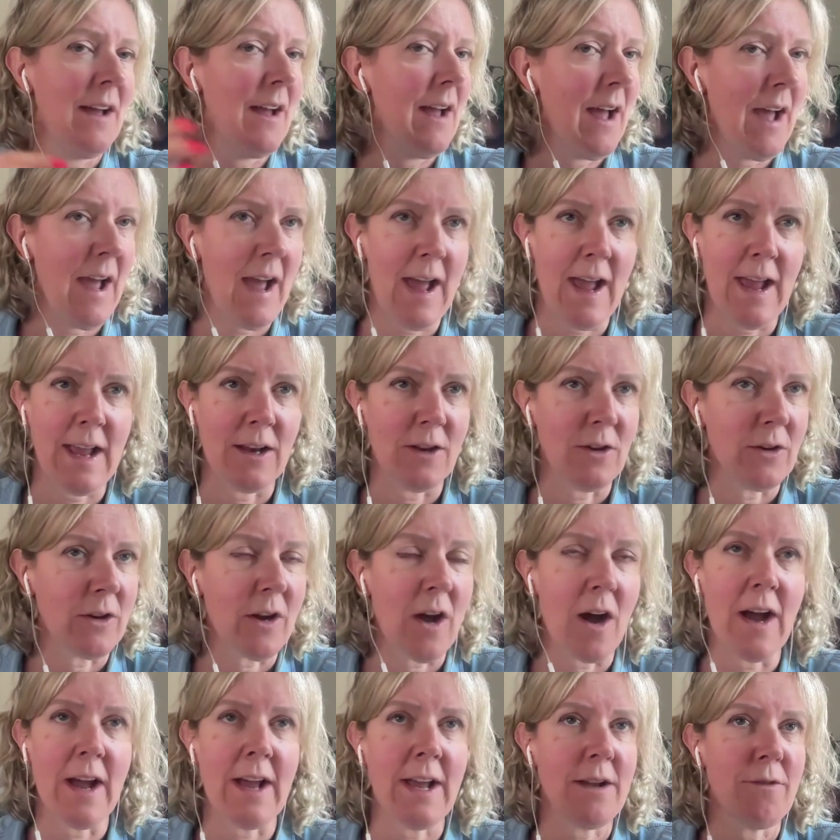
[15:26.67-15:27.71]
Hey, look,
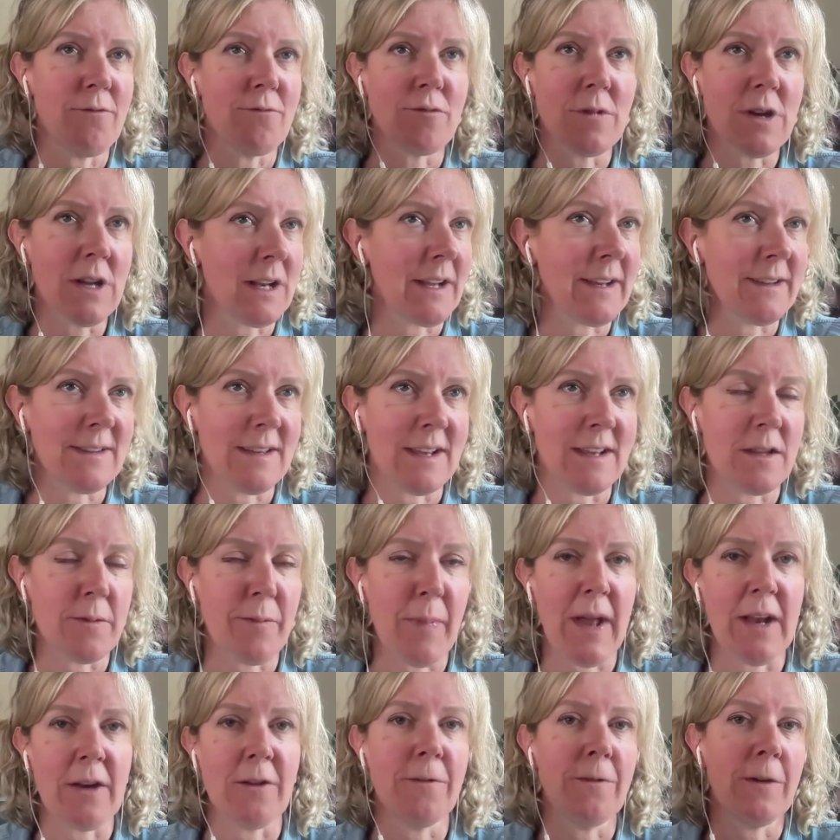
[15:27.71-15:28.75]
I really see the
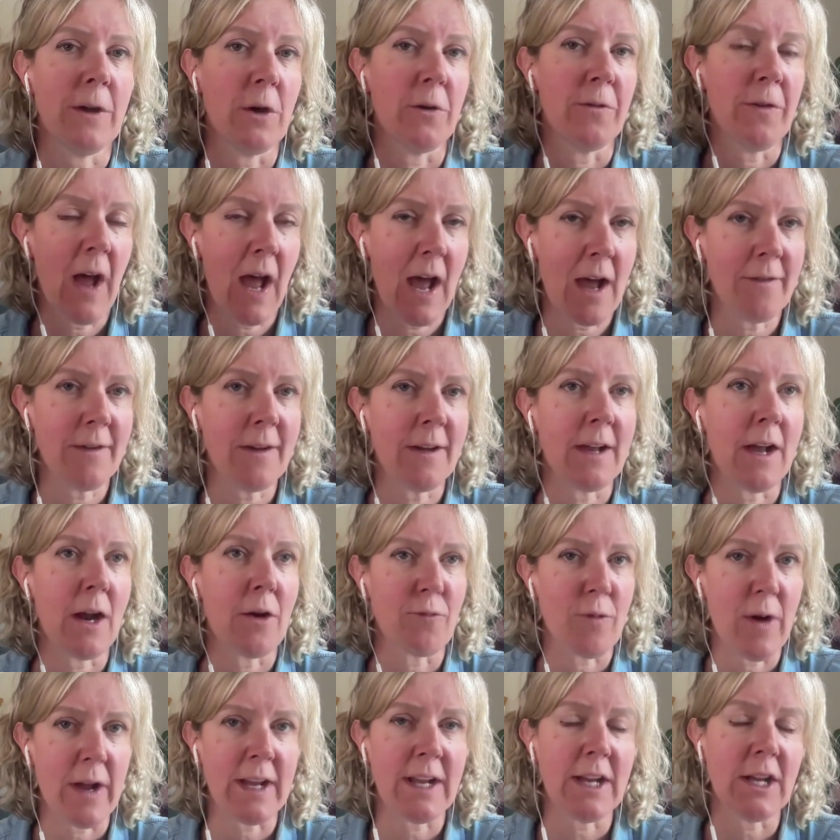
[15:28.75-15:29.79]
benefit of having a
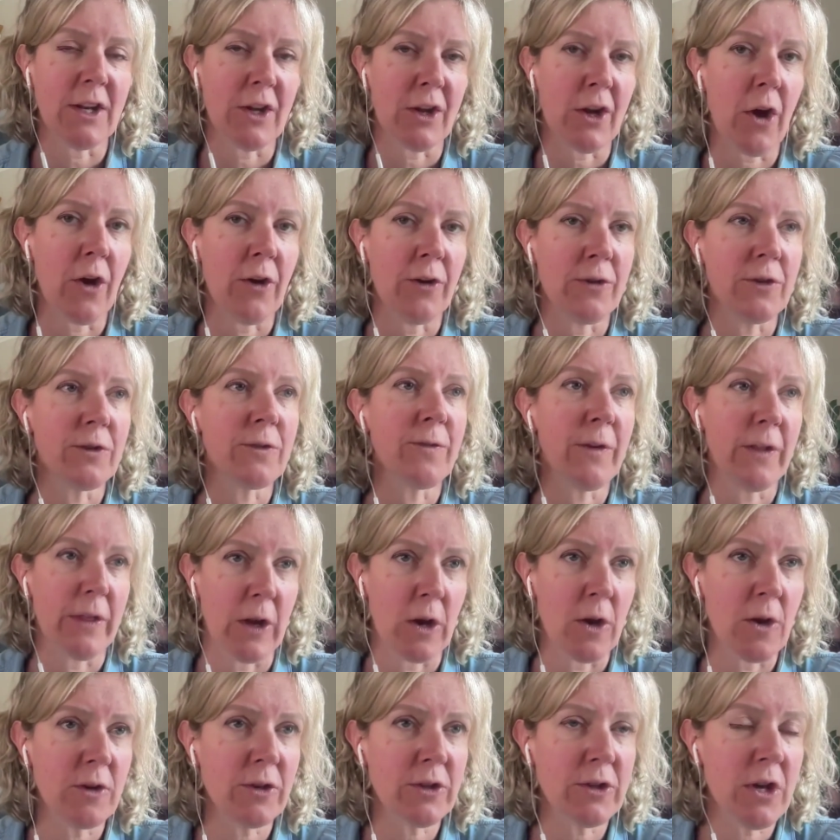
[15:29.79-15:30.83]
regular coach for the
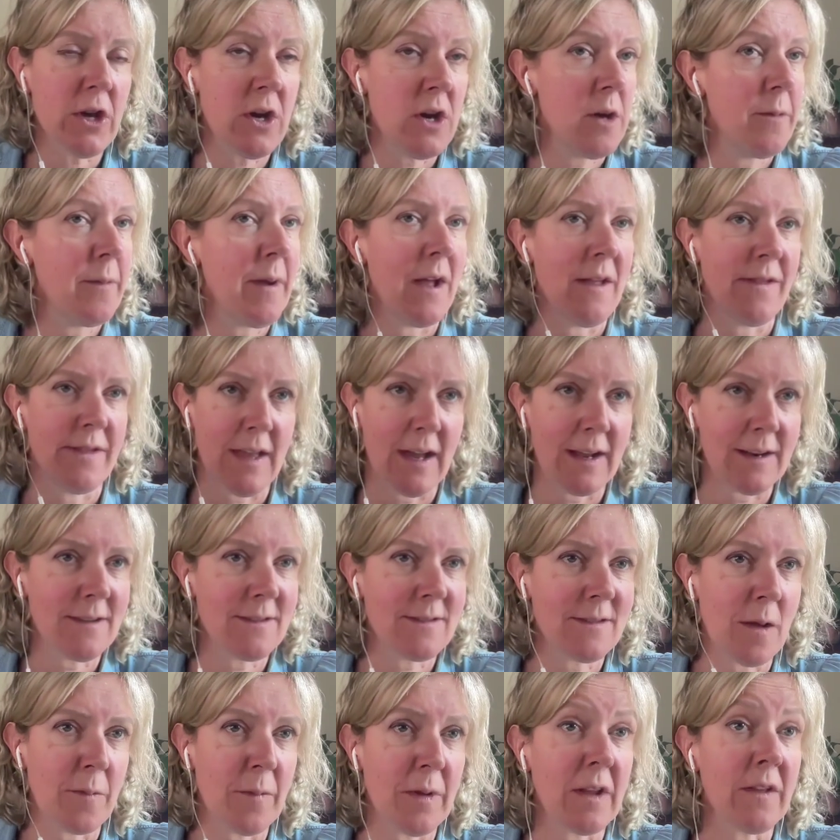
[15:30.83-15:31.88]
long term, and that
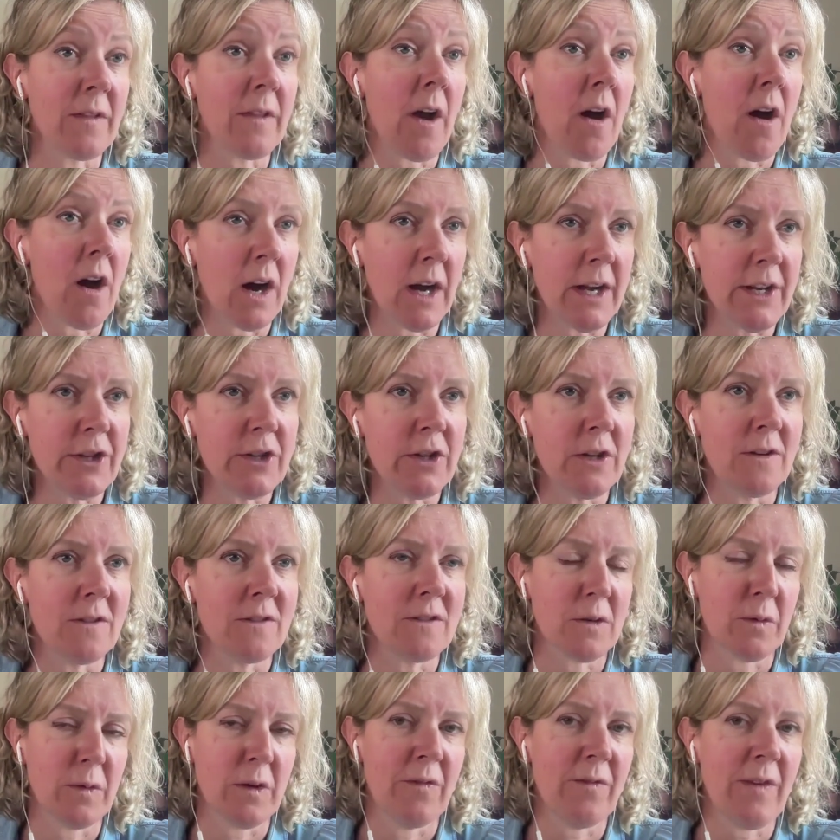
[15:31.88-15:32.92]
is something that I choose
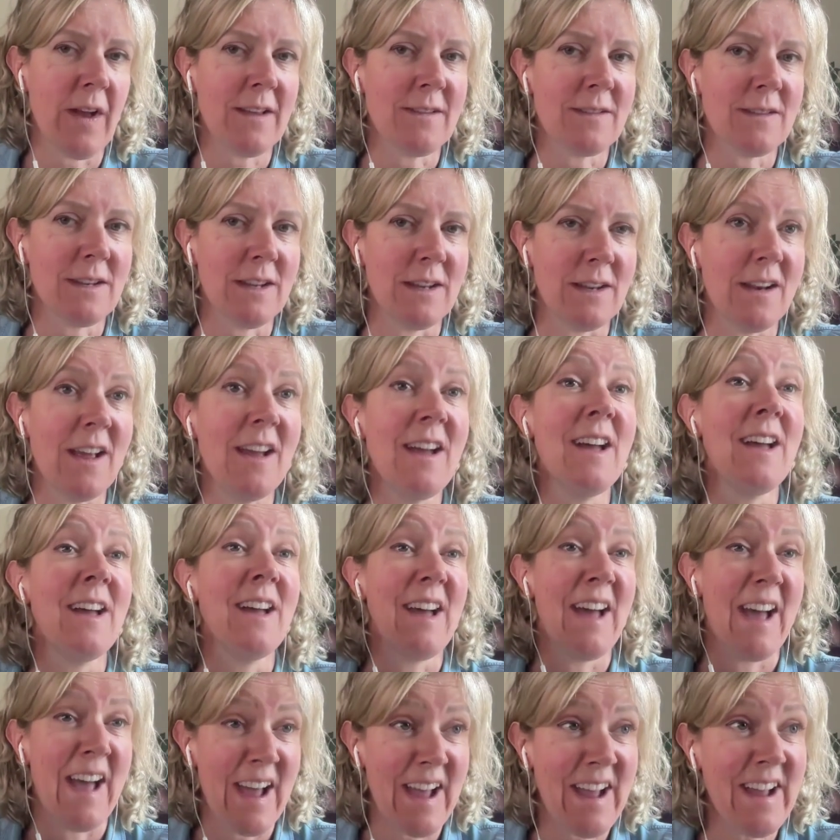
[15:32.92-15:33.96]
to invest in.
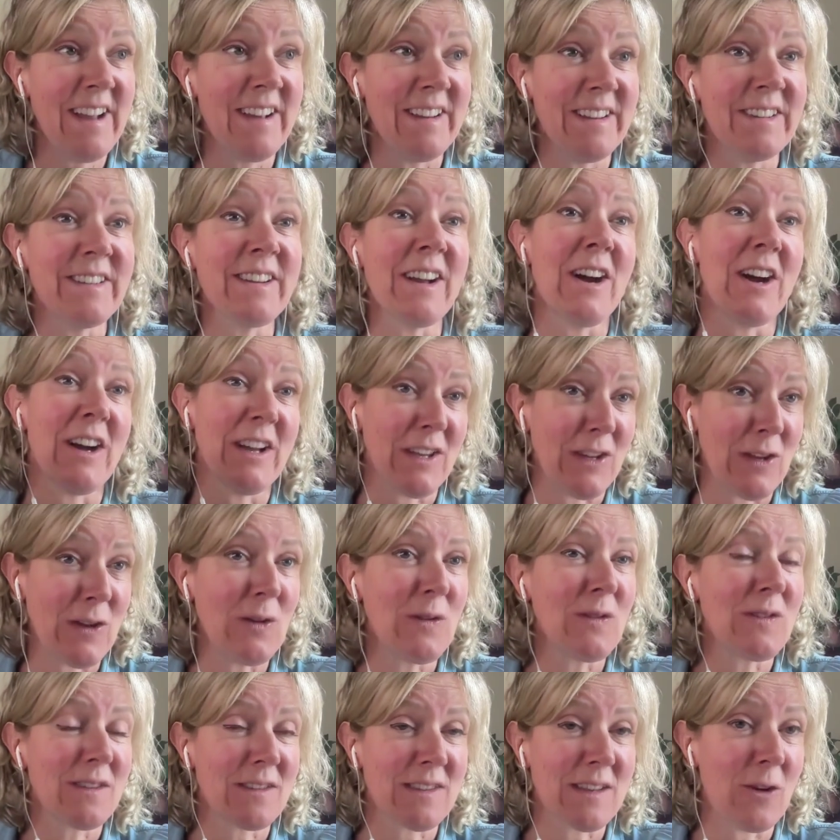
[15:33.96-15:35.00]
And I
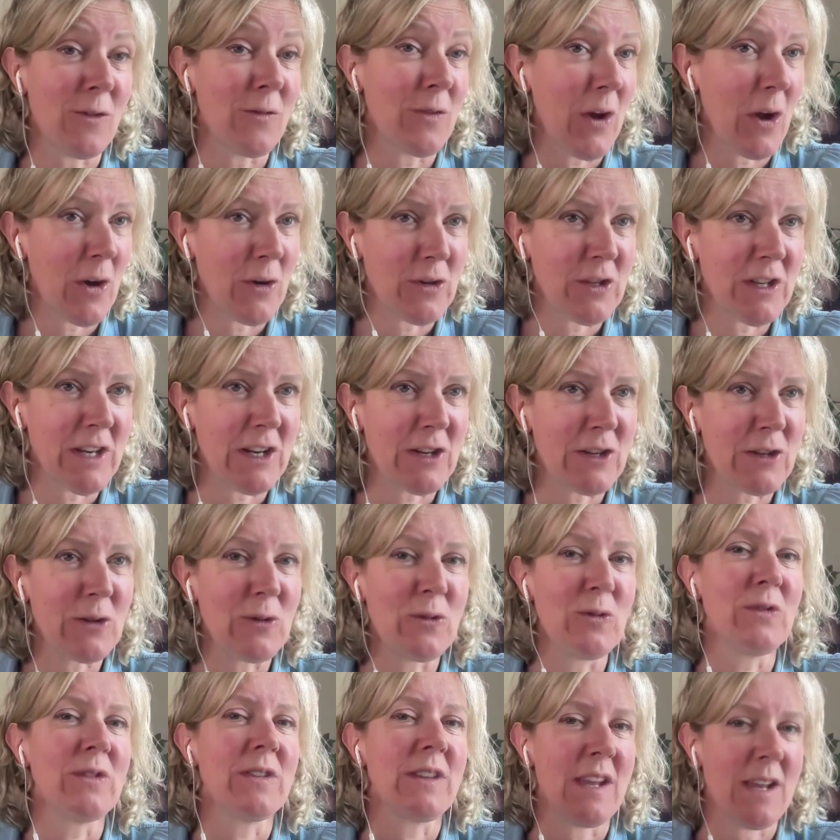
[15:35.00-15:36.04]
use self-coaching
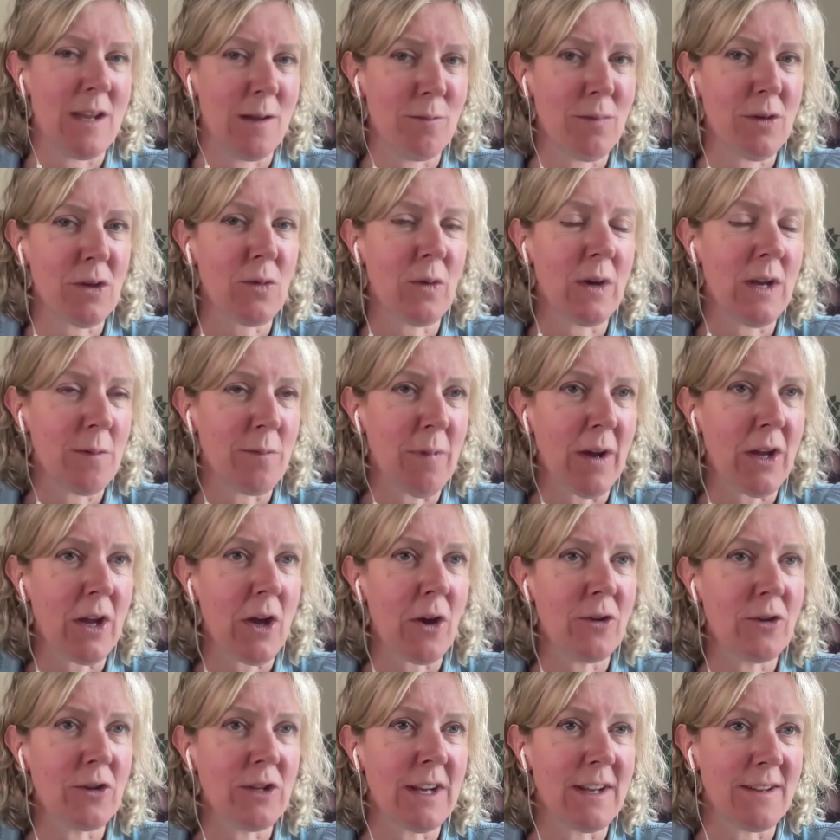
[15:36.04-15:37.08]
tools in between my
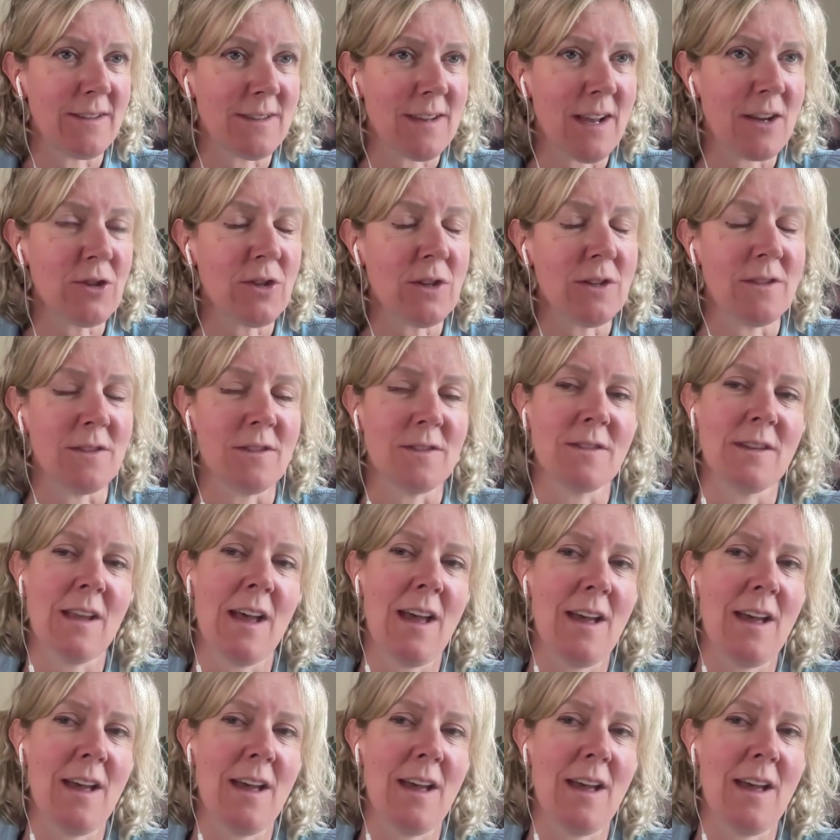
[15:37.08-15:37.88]
coaching sessions.